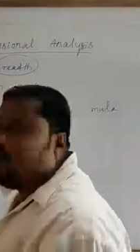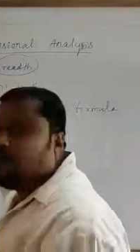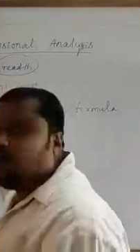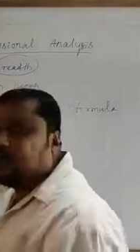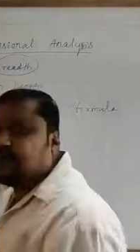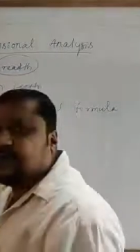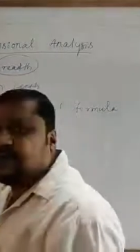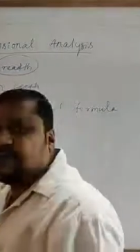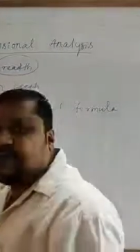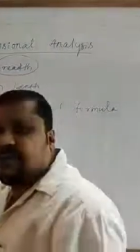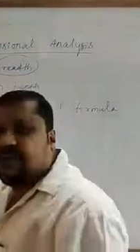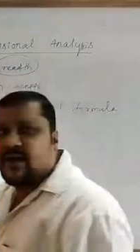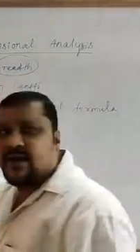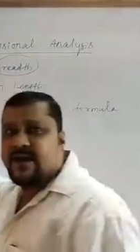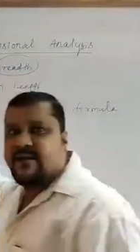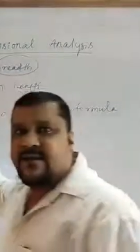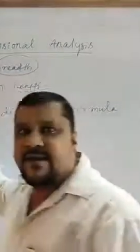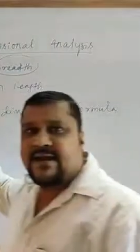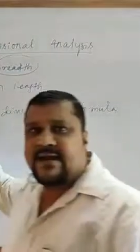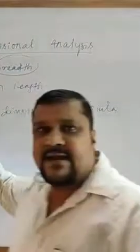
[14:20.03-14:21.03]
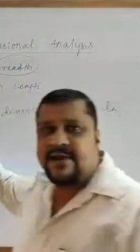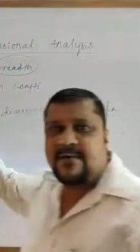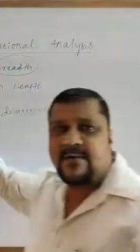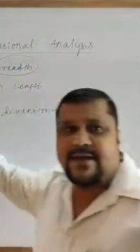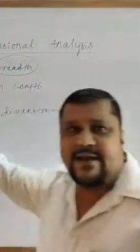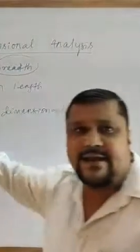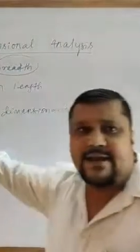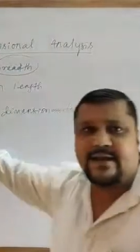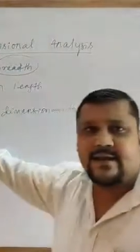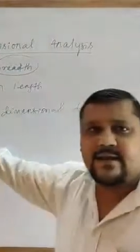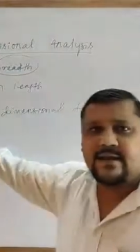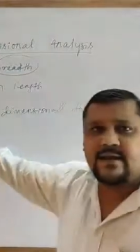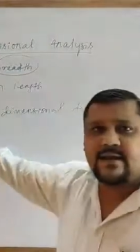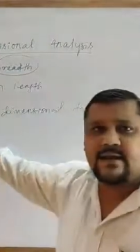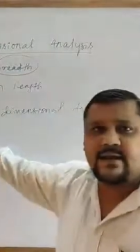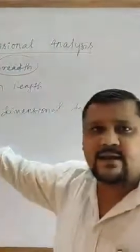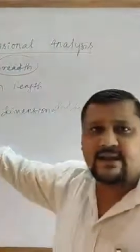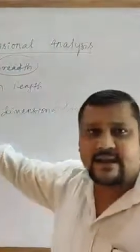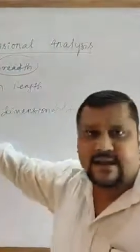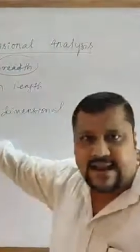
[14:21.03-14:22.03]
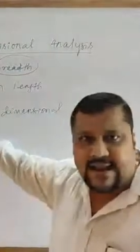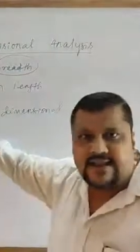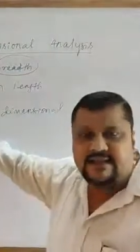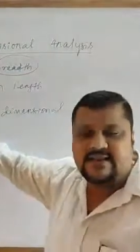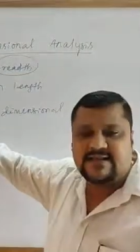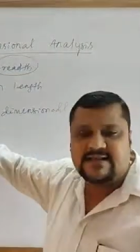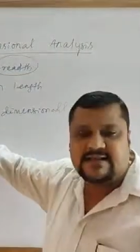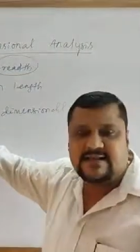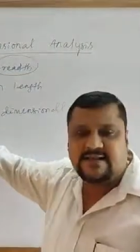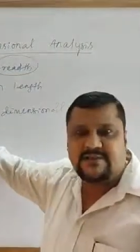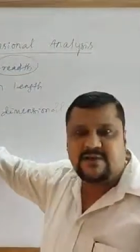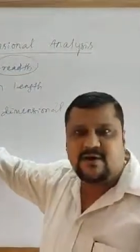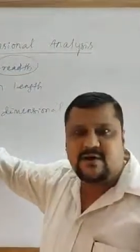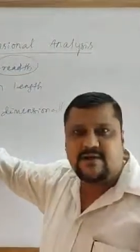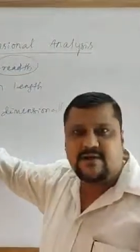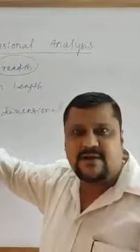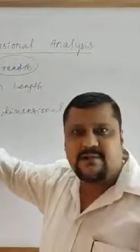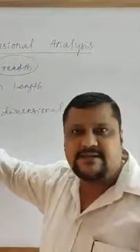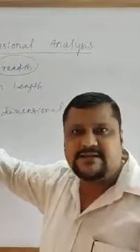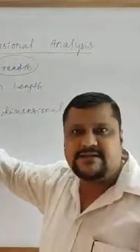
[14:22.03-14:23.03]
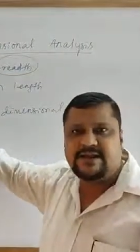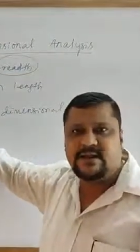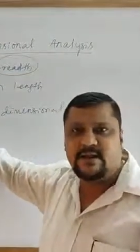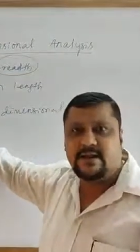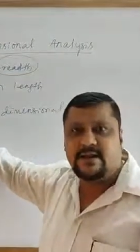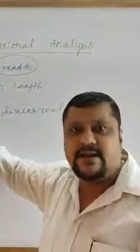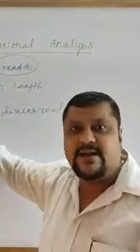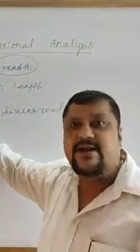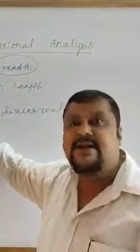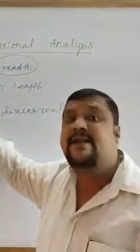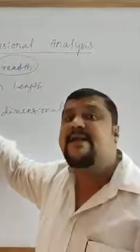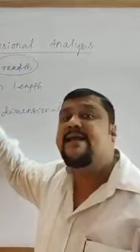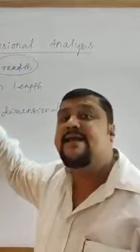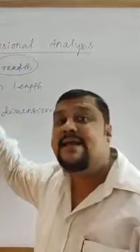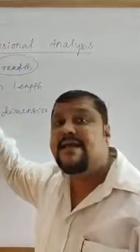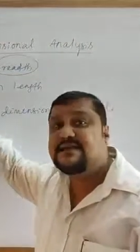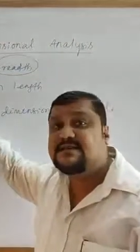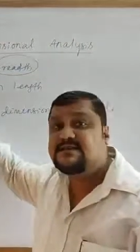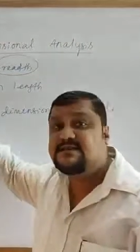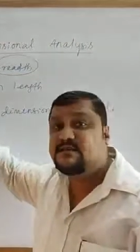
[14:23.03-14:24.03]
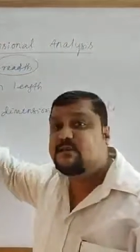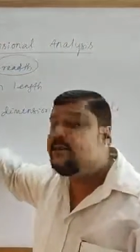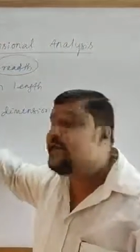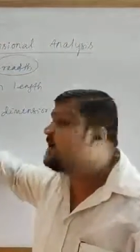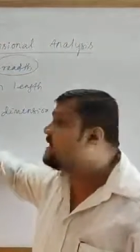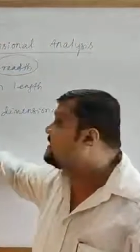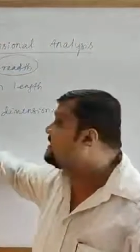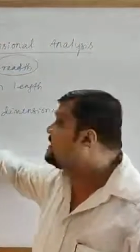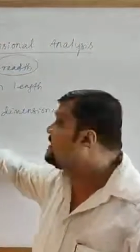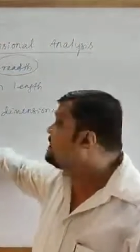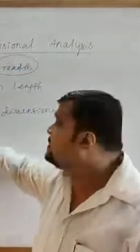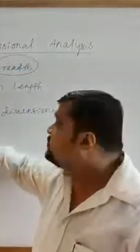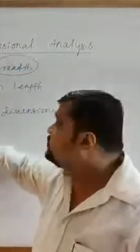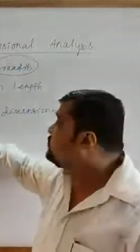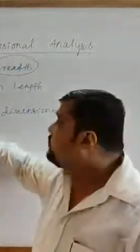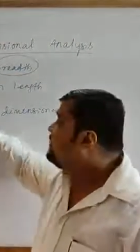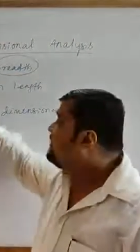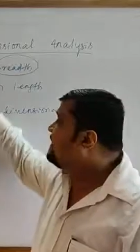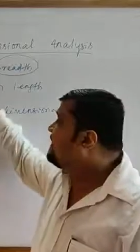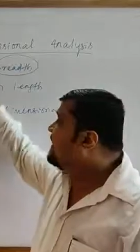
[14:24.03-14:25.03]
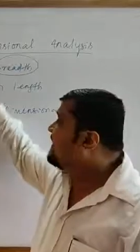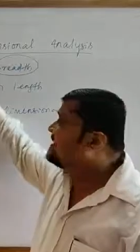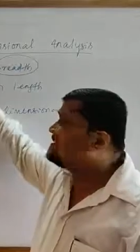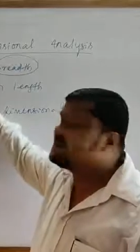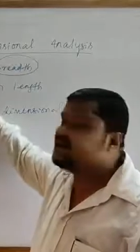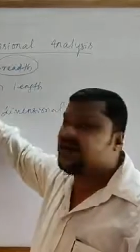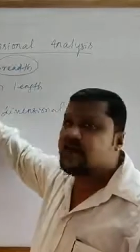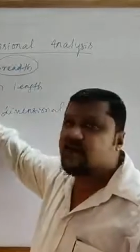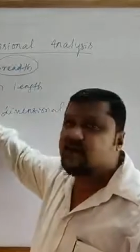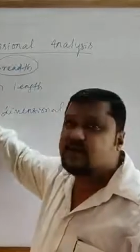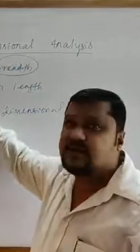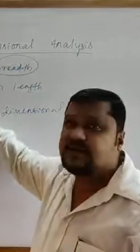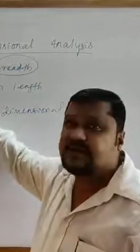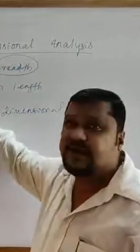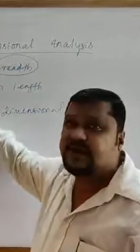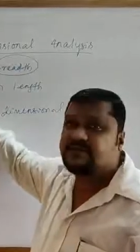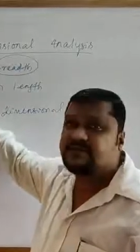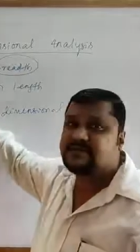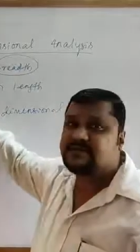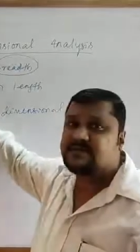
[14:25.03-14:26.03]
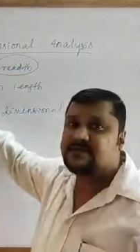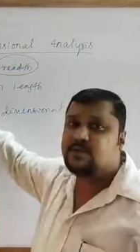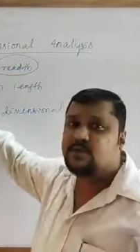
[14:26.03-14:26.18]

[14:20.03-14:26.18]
Which of the fundamental unit? Length is a fundamental physical quantity. Its unit should be raised how many times?